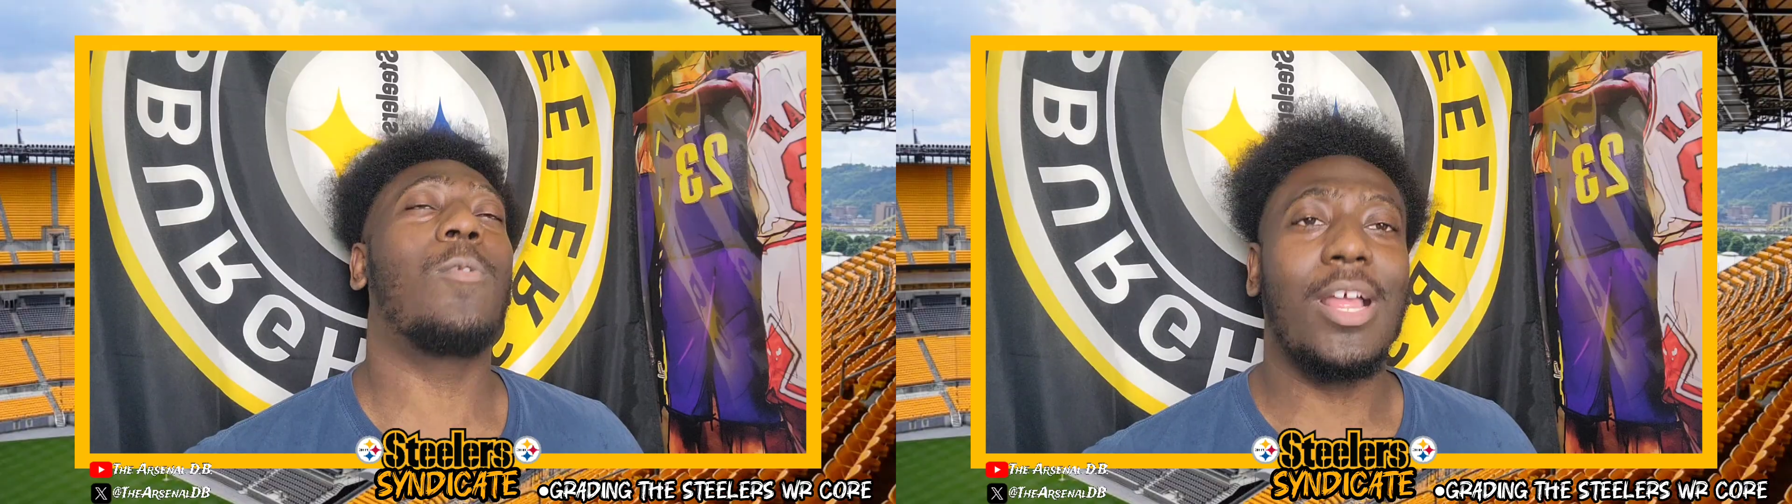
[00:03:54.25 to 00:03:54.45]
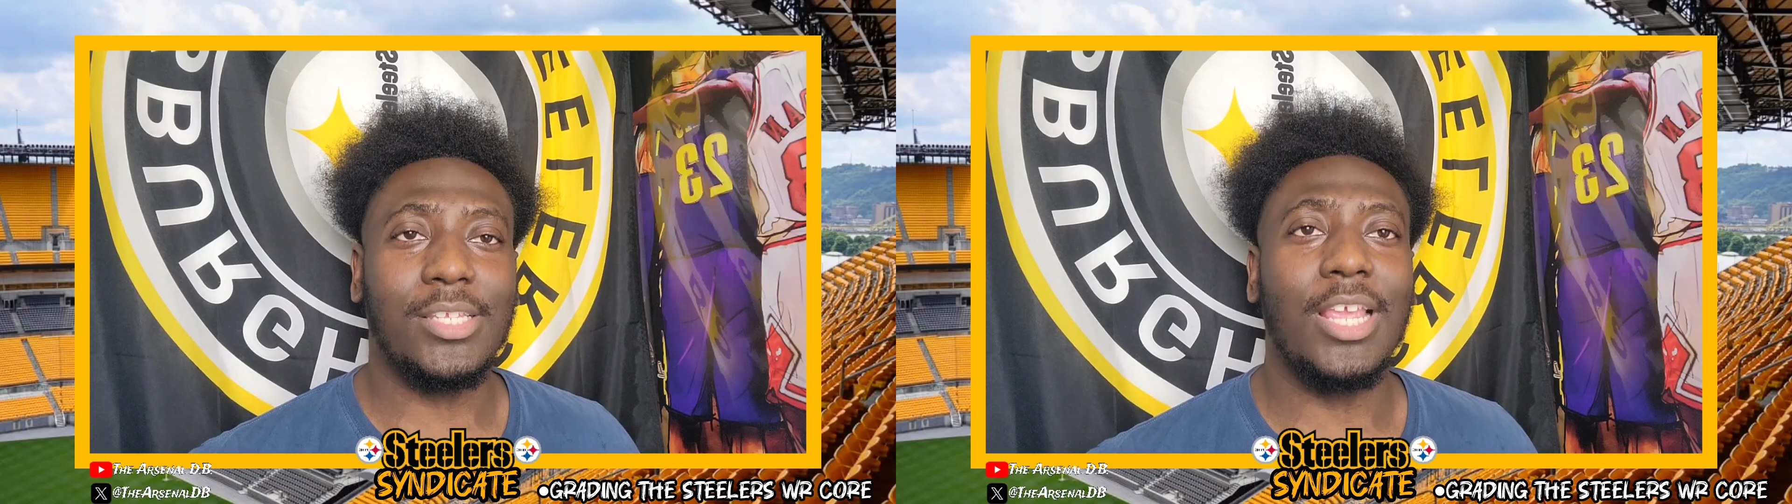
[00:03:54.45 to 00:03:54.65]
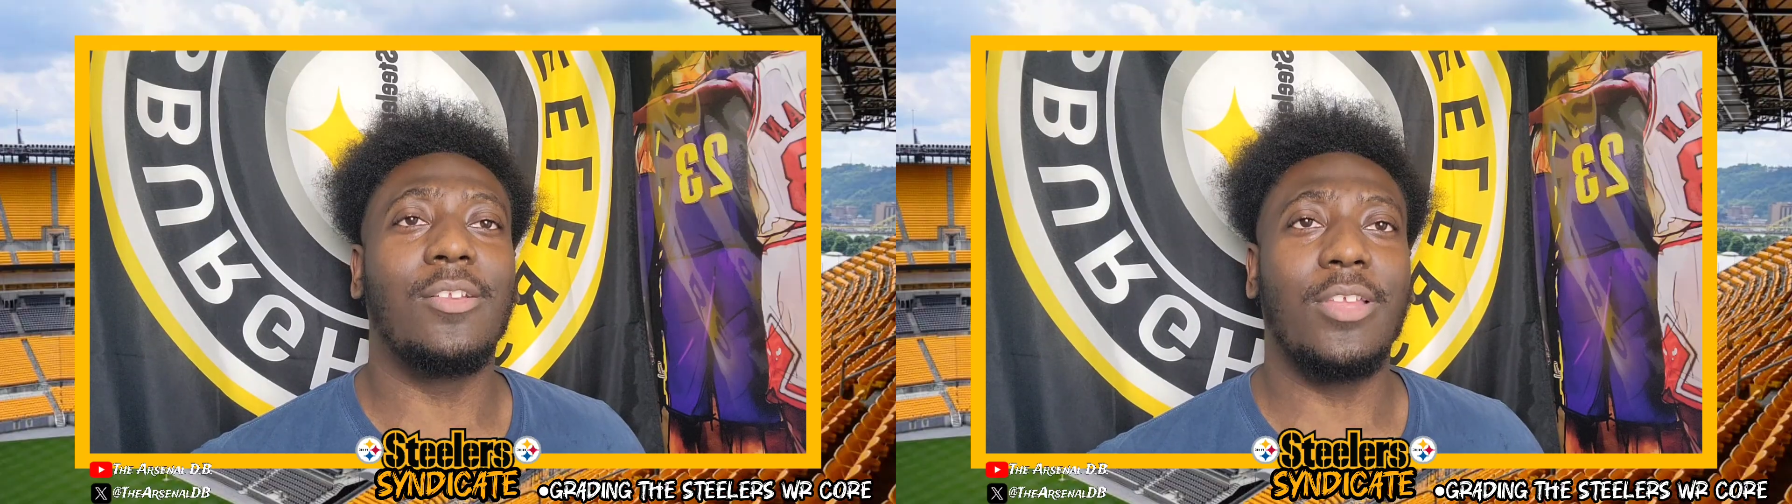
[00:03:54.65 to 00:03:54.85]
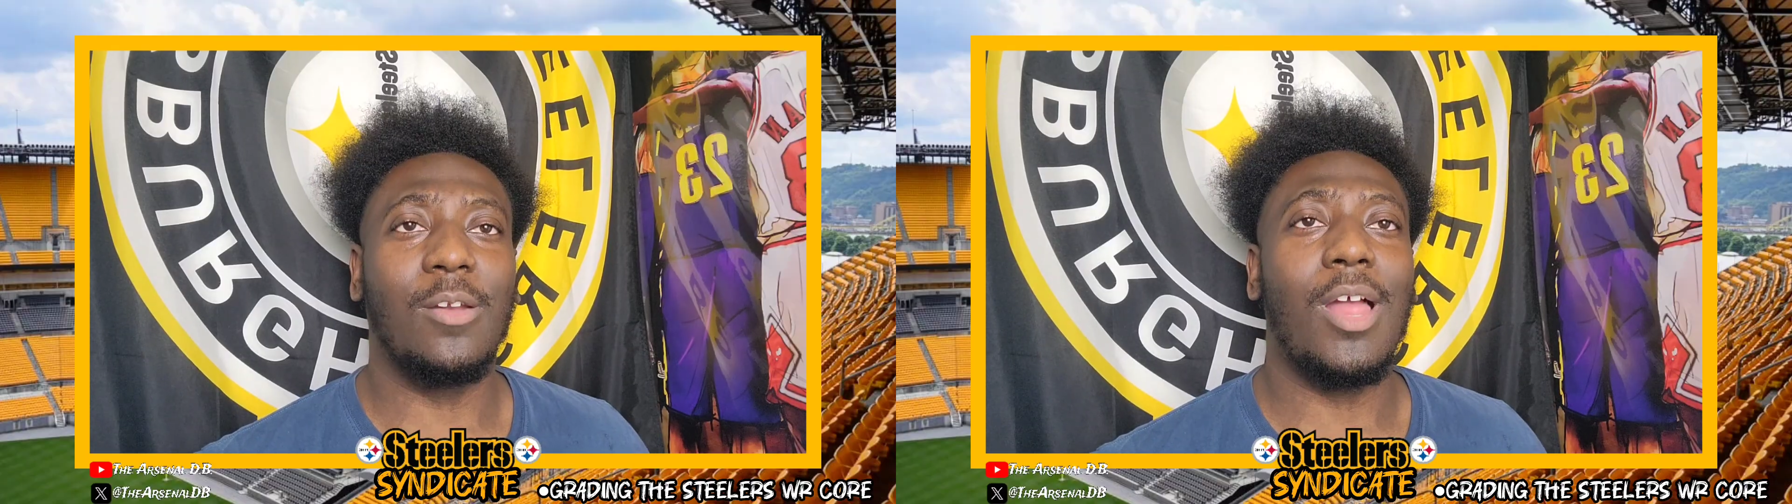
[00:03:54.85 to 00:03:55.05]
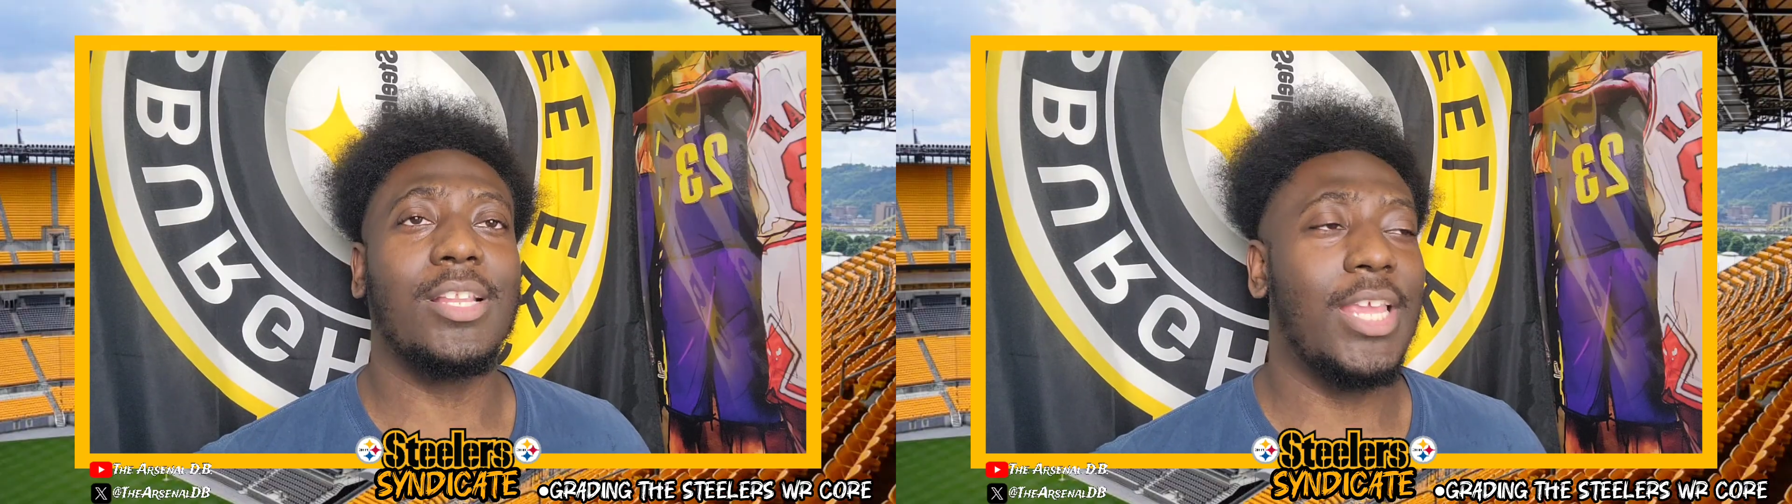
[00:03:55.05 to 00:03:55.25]
Rod Taylor. Yeah,
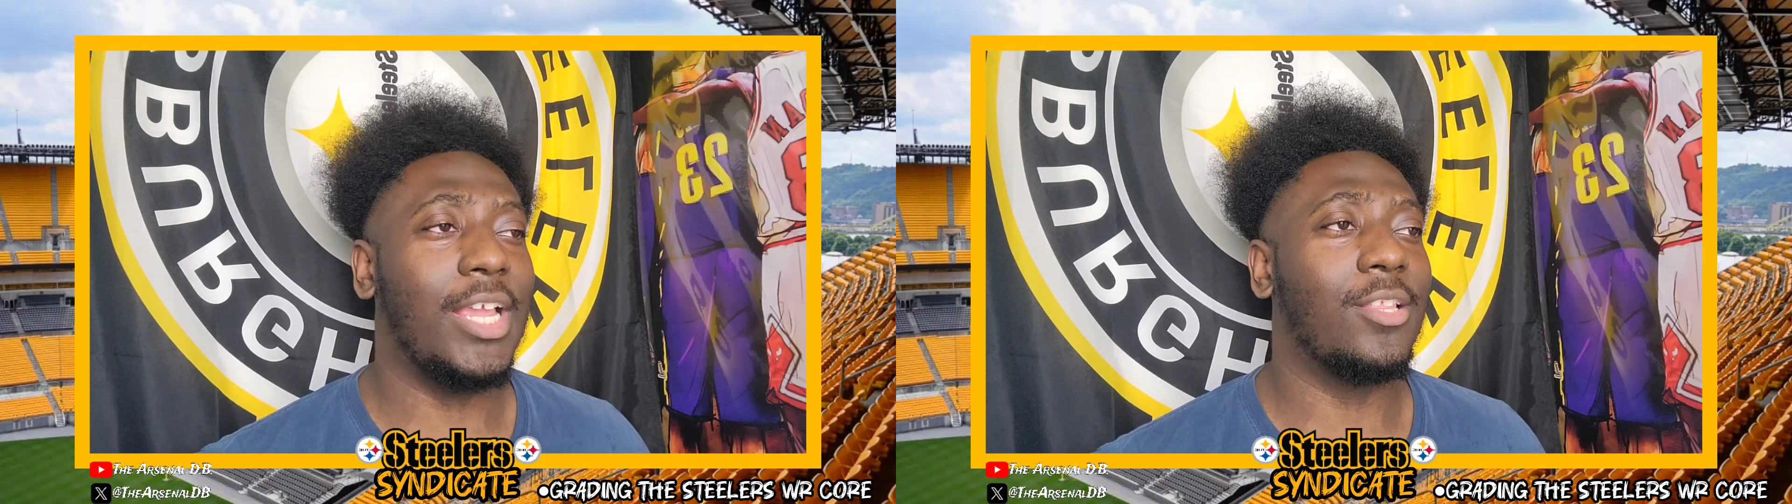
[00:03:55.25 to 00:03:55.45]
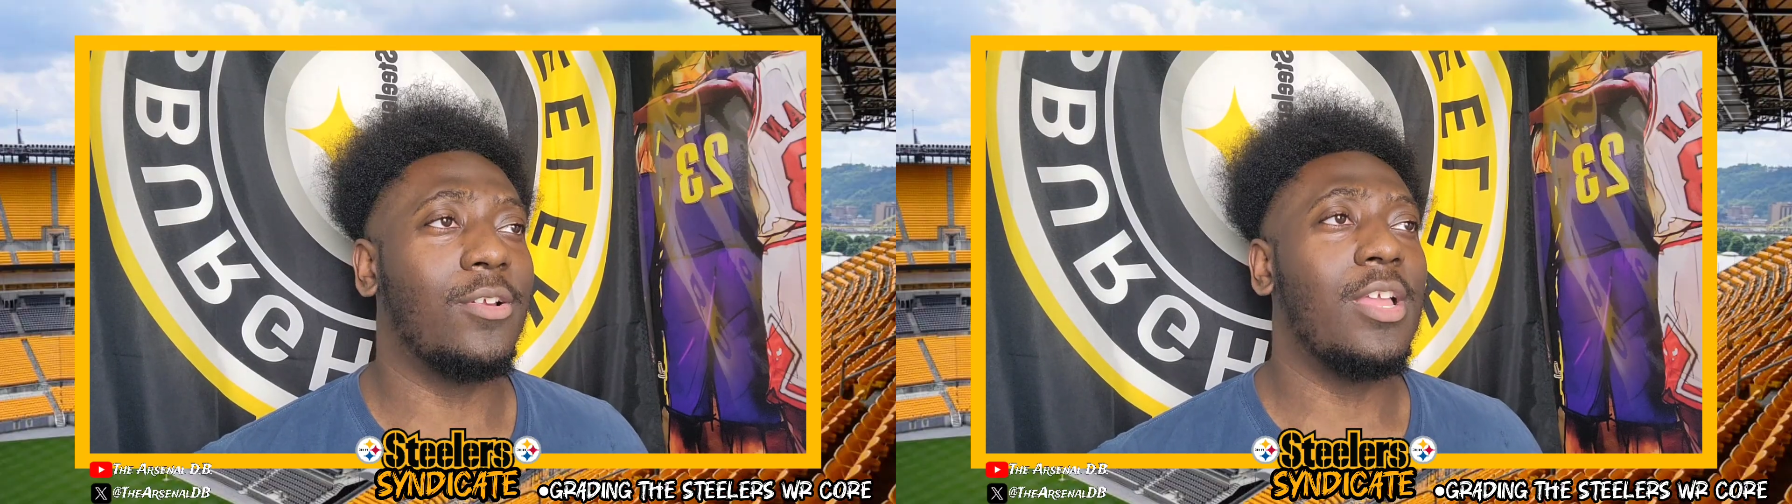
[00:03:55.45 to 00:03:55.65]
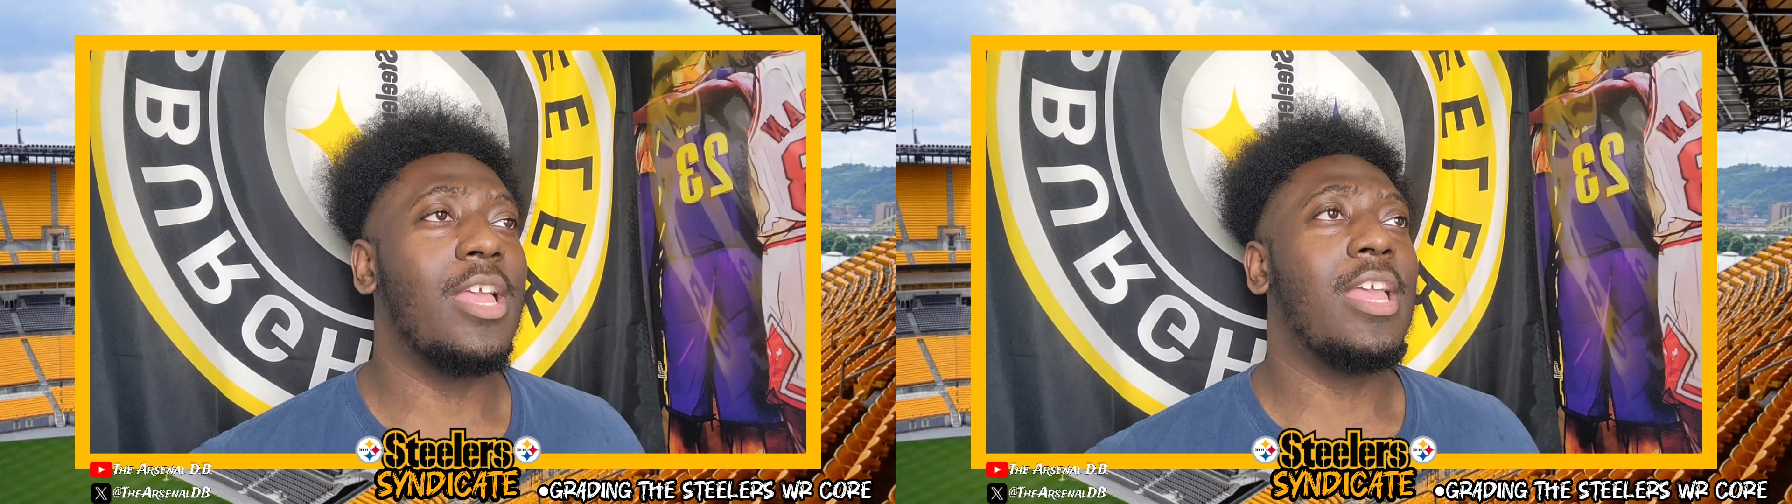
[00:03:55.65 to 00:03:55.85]
Rod Taylor.